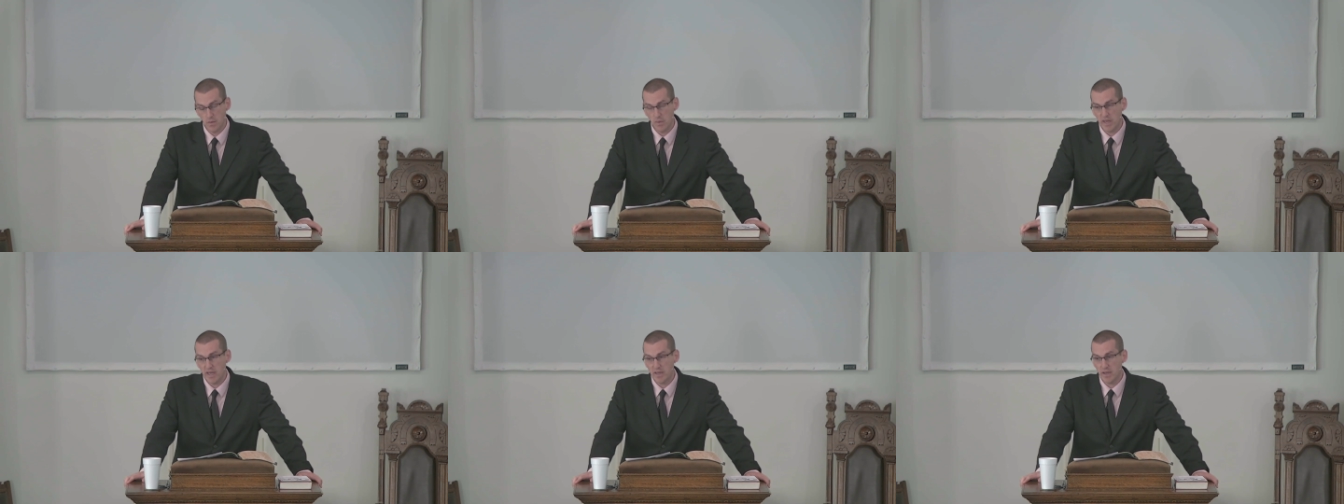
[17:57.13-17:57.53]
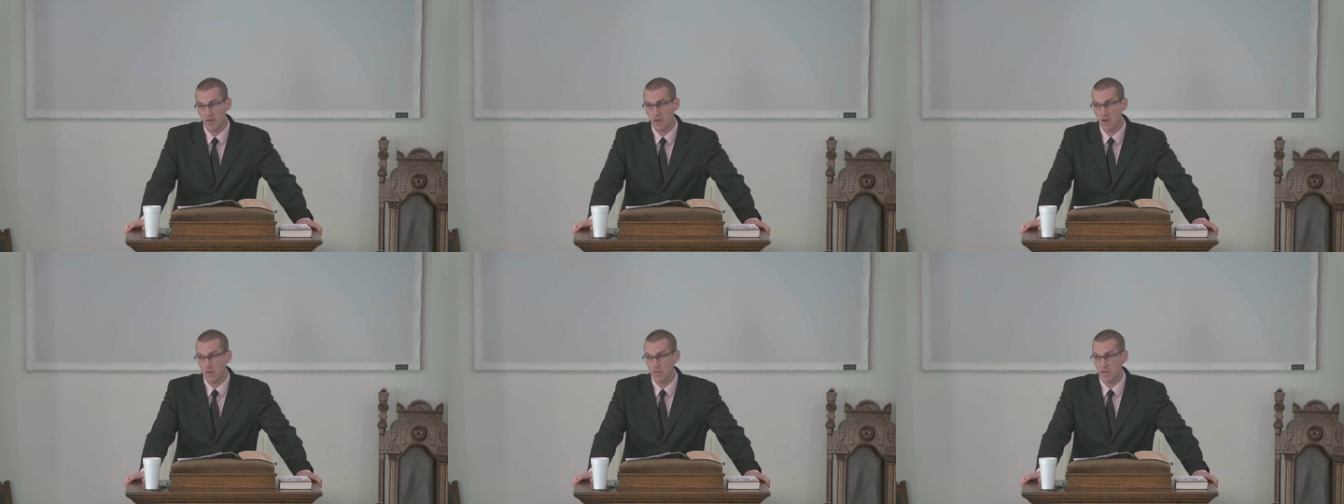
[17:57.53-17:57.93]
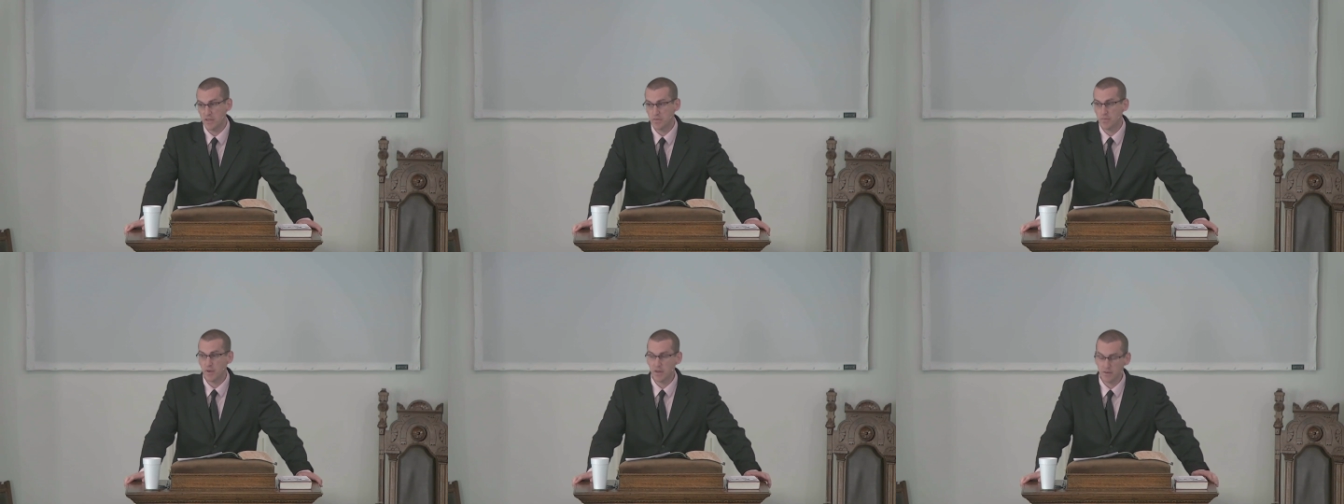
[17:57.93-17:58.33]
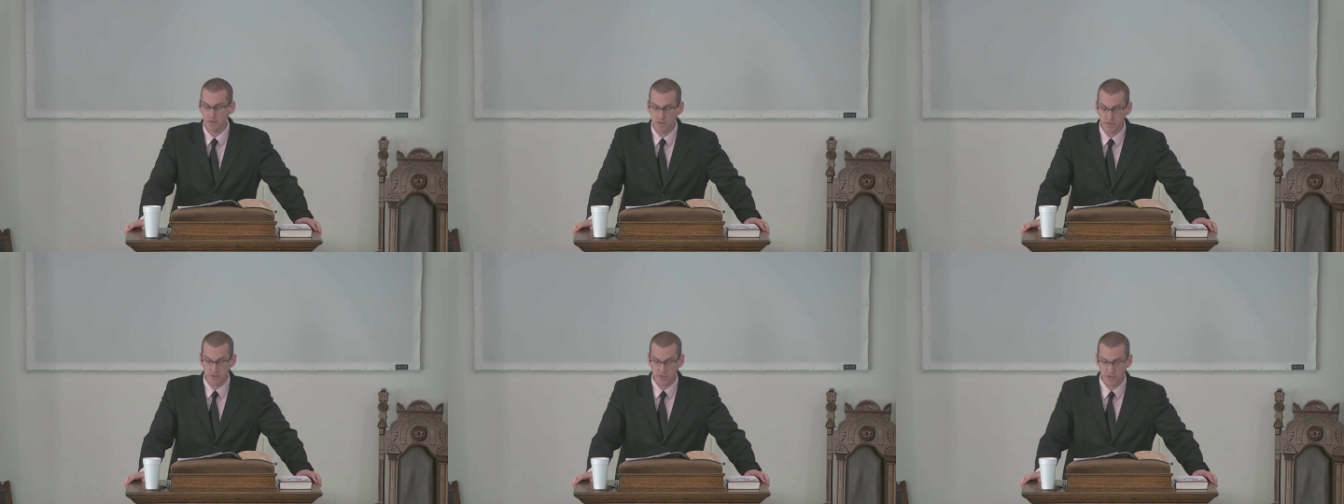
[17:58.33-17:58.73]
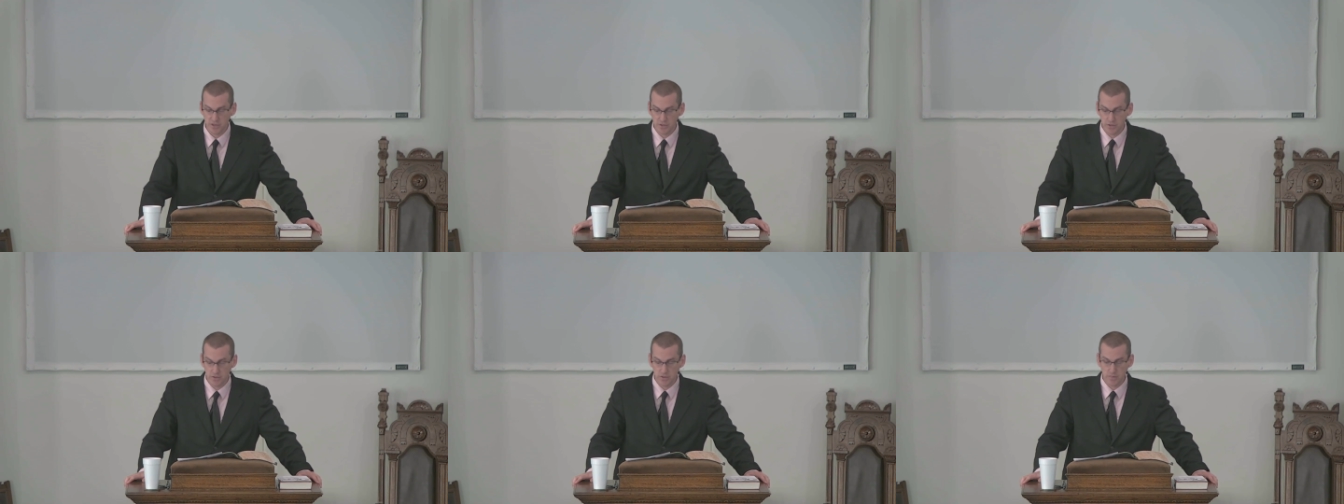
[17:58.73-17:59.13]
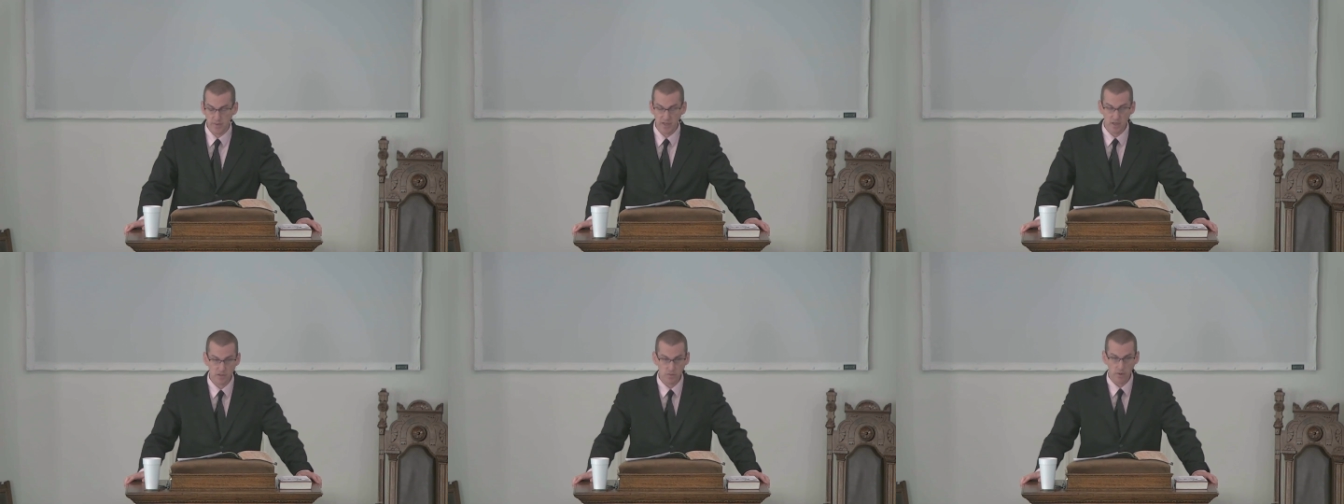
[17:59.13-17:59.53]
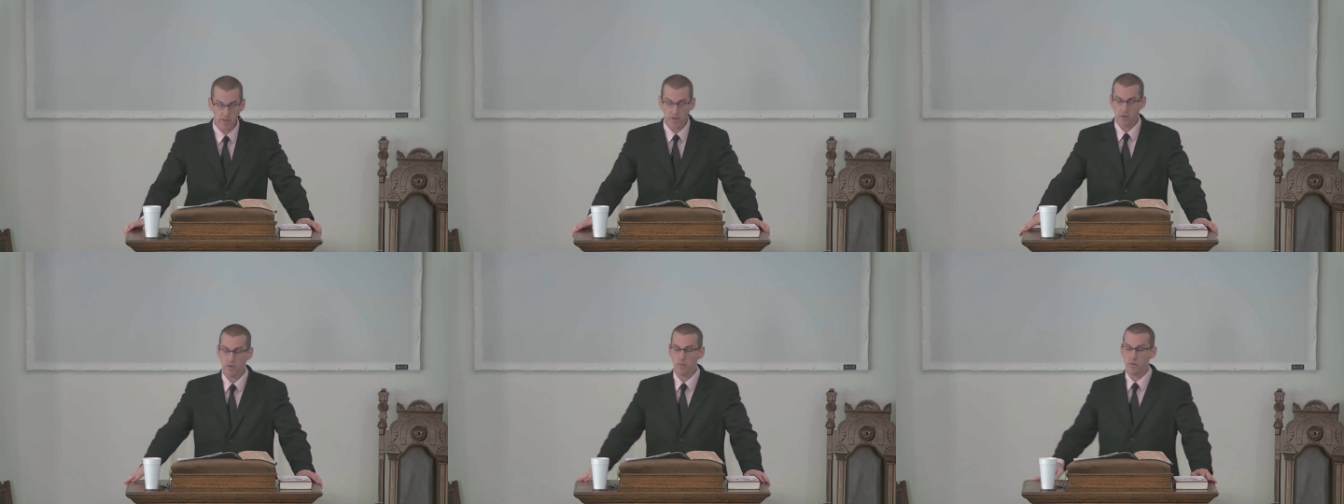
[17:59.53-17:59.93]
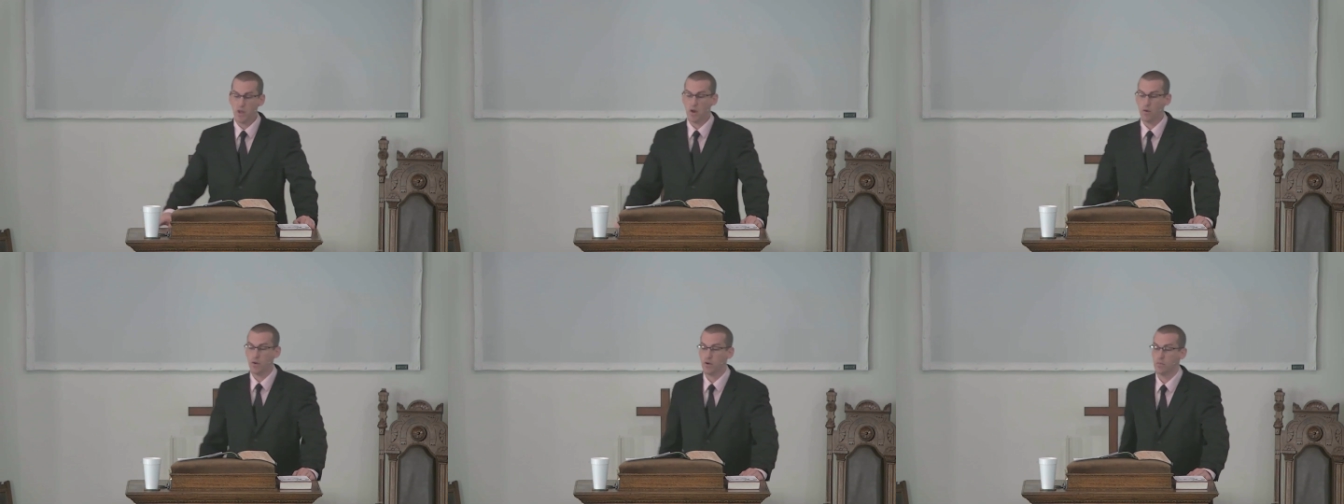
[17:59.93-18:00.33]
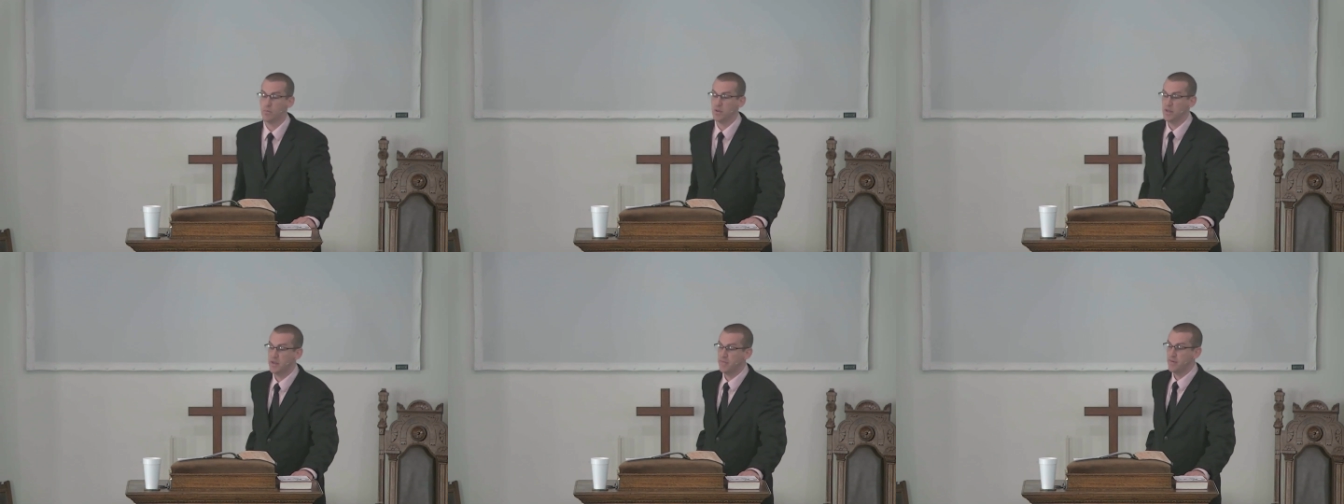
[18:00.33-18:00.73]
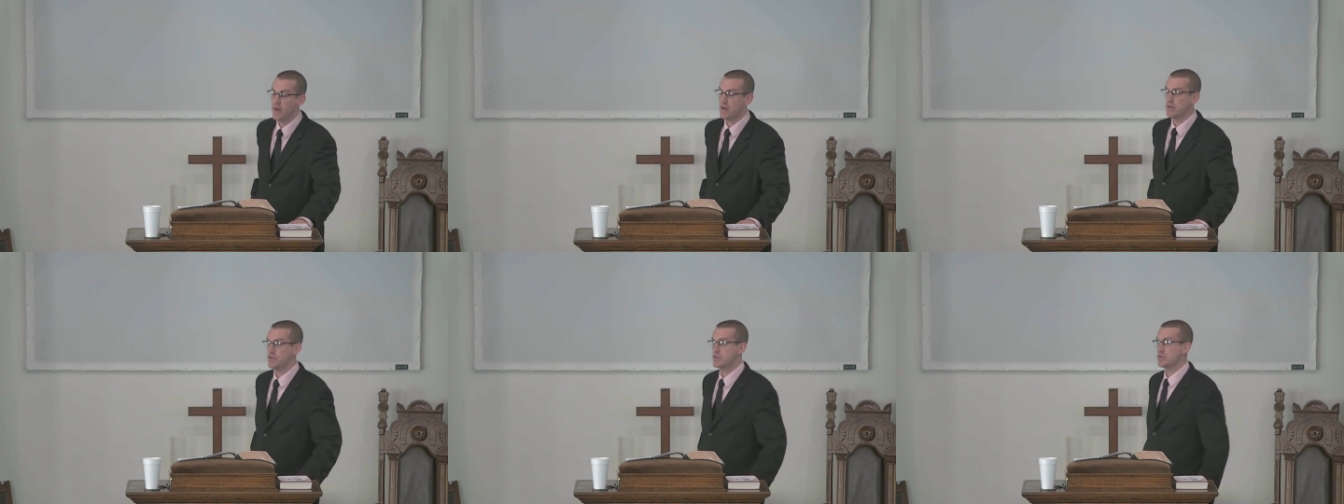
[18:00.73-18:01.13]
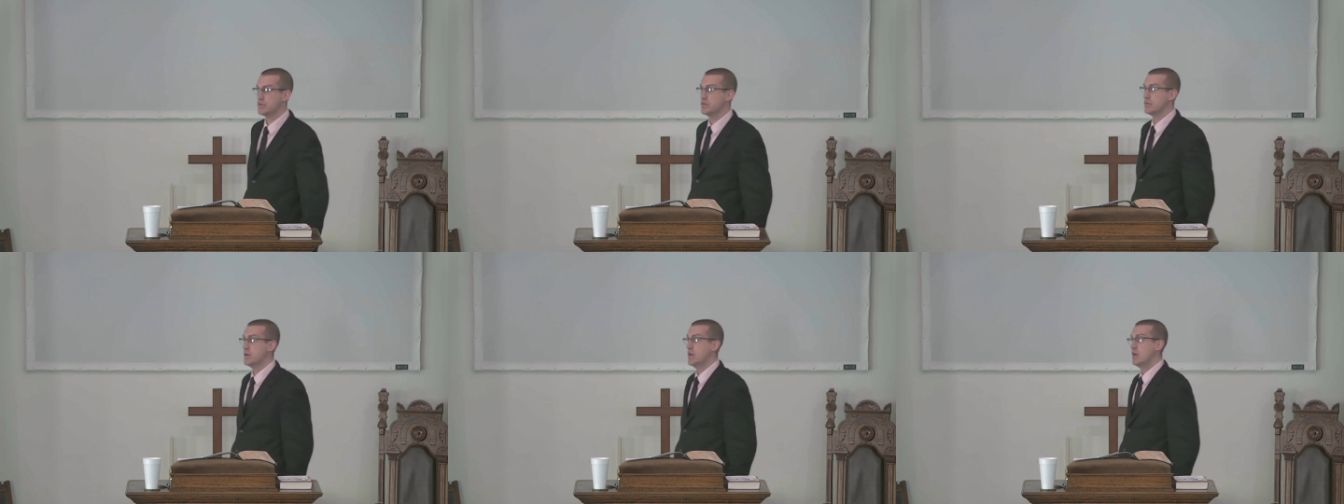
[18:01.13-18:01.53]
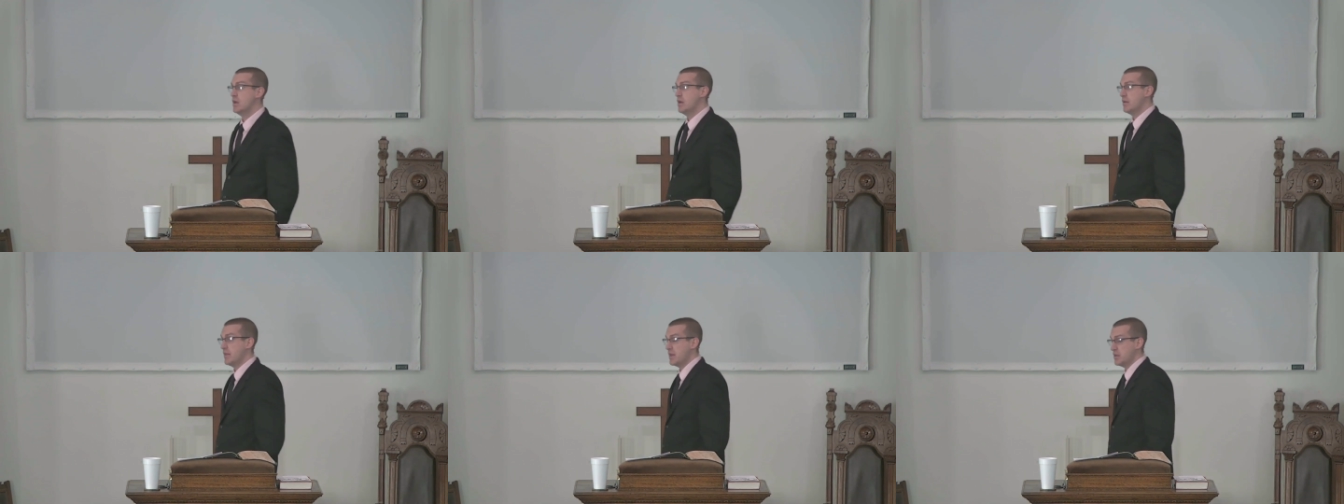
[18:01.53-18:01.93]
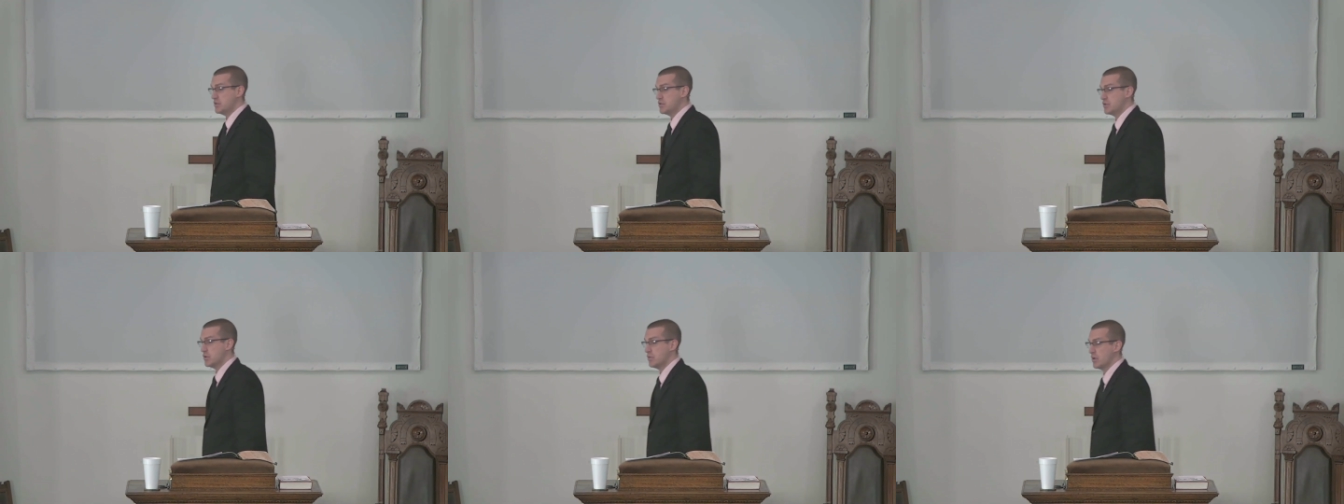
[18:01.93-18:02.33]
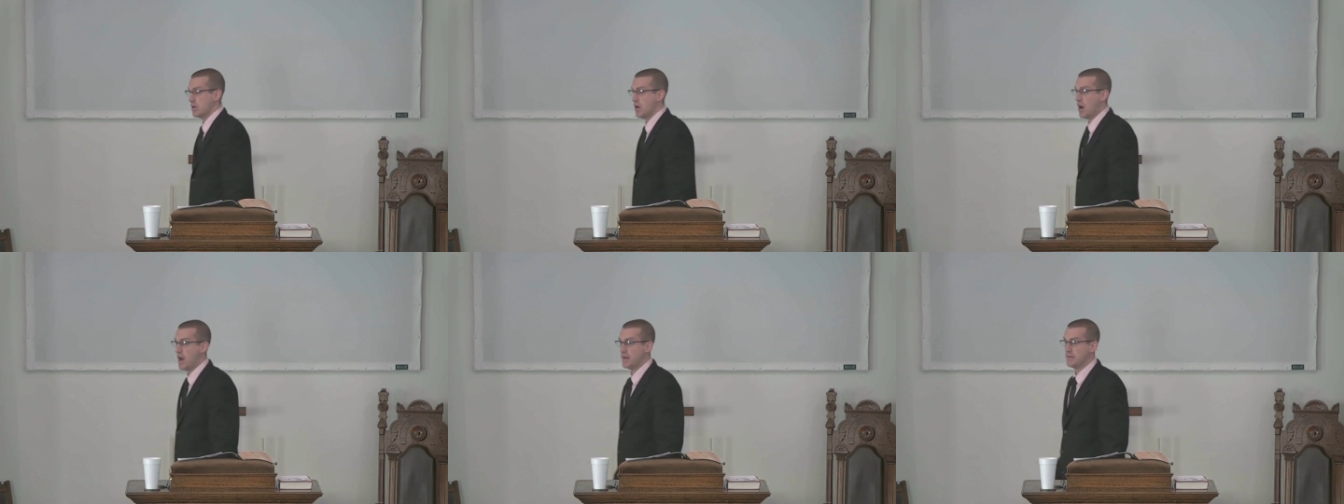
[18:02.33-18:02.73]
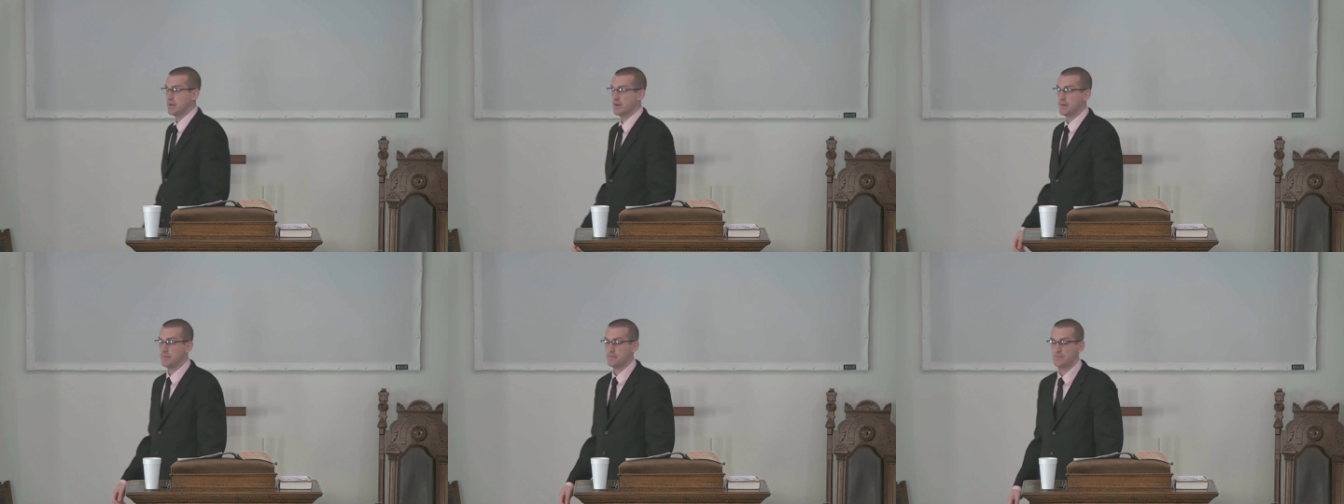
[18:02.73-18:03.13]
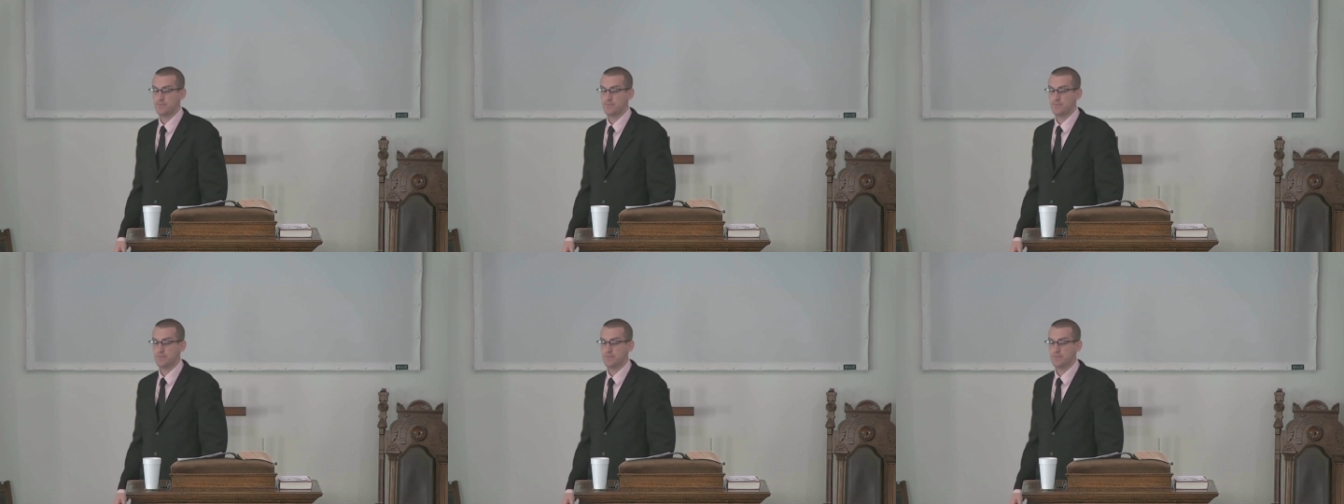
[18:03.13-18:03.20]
And we need to know this, brothers and sisters, because whether you know it or believe that are true, that it's true or not.